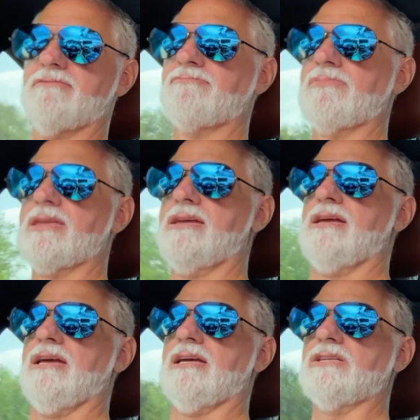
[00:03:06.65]

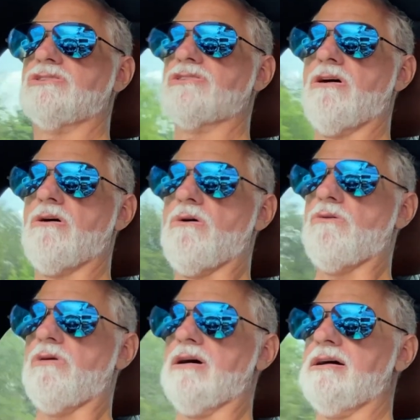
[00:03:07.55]
And
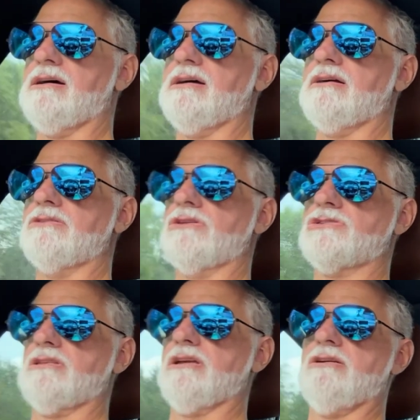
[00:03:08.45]
so
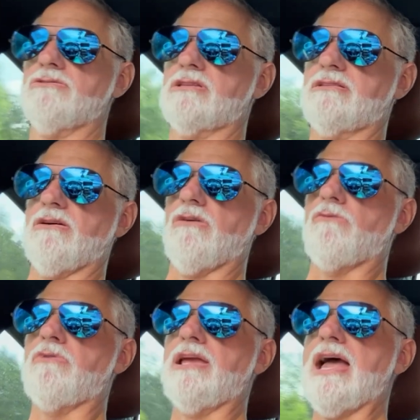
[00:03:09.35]
here's the deal.
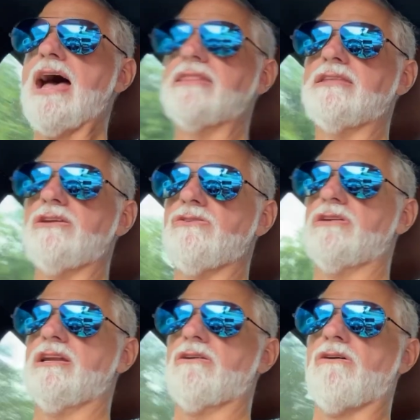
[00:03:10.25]
We had the
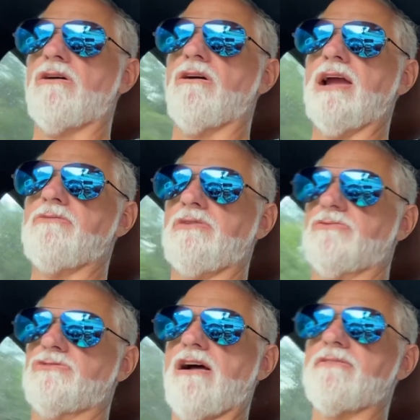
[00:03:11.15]
Uniden R8. We
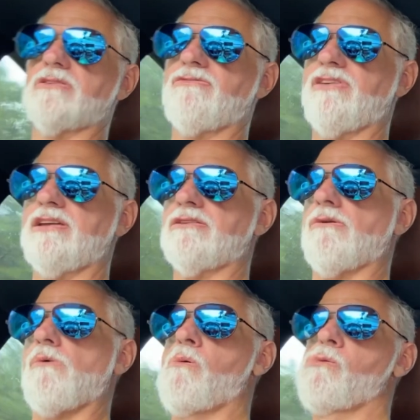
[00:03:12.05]
were driving the
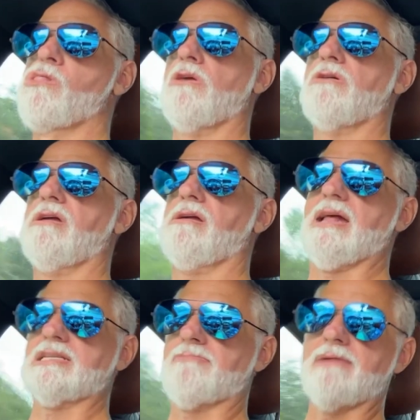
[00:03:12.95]
vehicle.
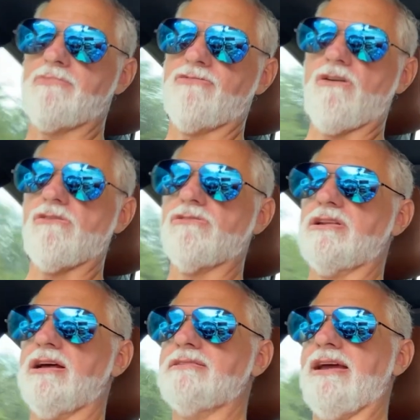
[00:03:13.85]
That's my preferred
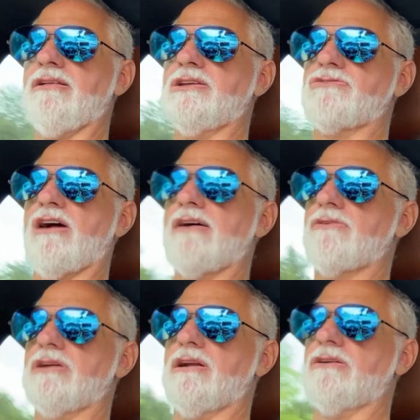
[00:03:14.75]
daily
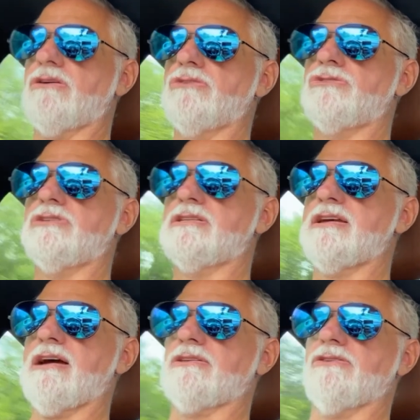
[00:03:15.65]
driver, go-to
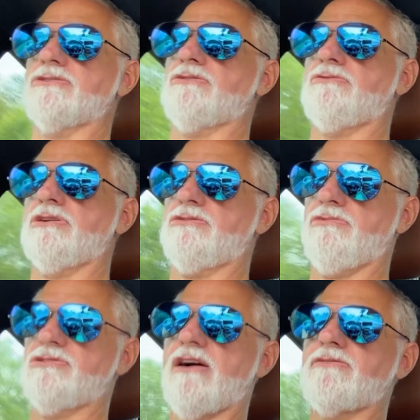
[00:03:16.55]
detector. So
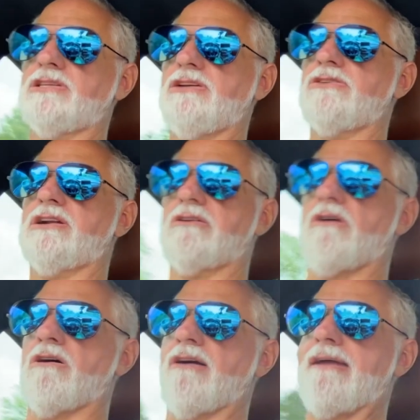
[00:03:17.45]
we drive with the Uniden
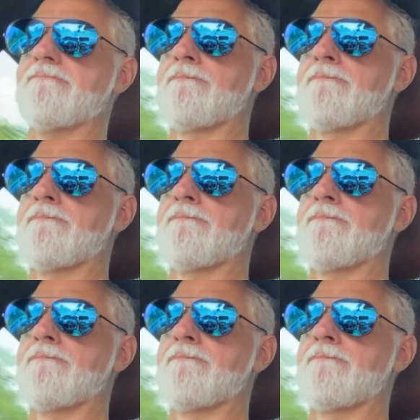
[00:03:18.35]
R8.